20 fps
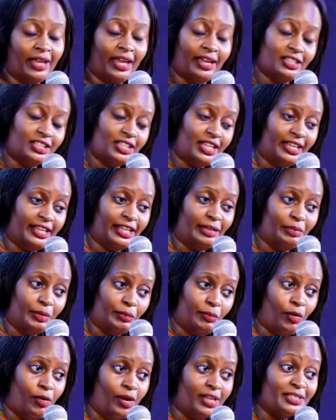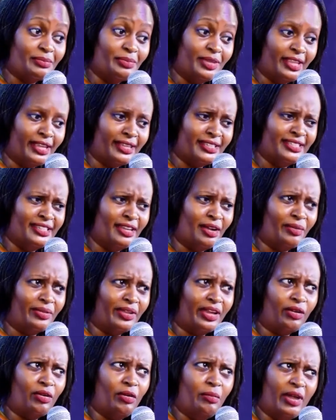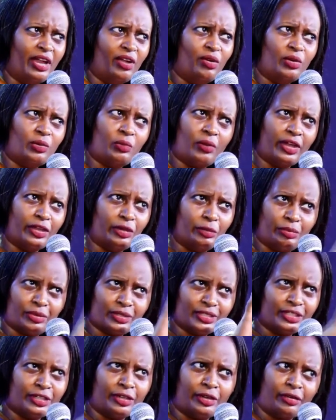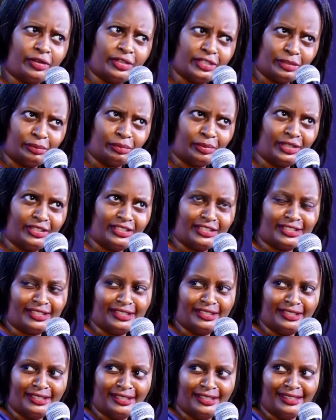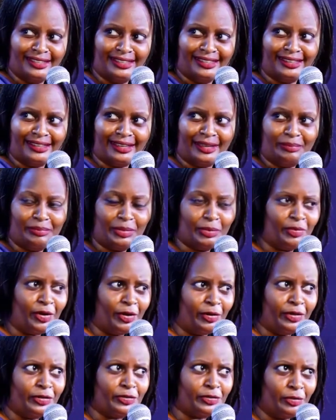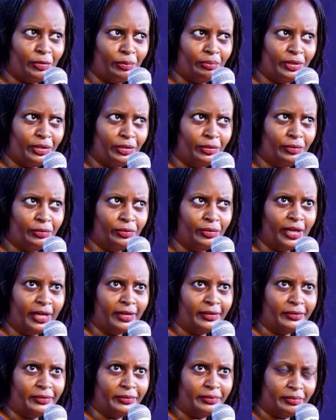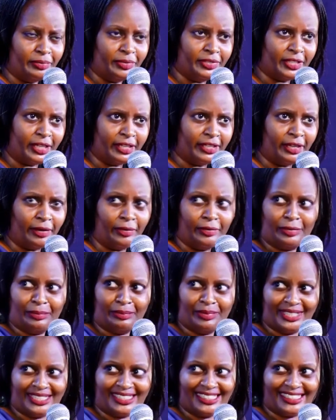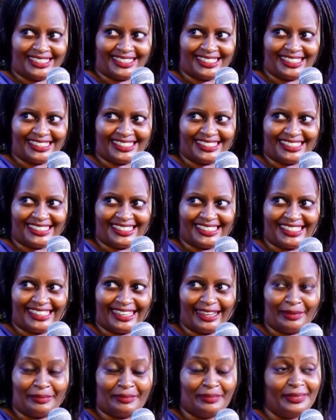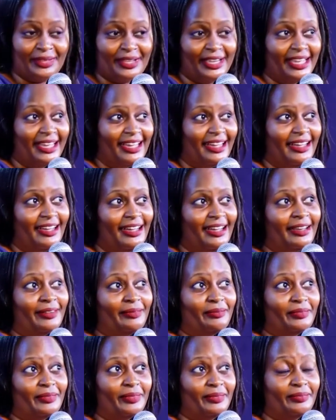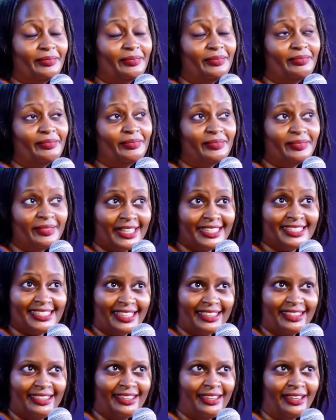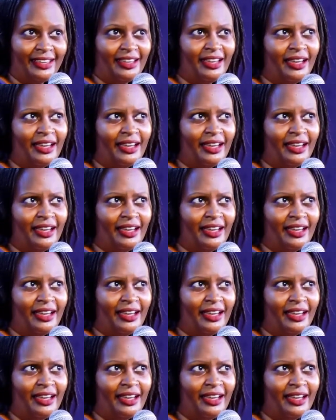I actually get people who ask me that now, that, oh my God, why are you posting your recipes? Yeah, people are going to copy you and start their own businesses. Yeah, and that's a thing.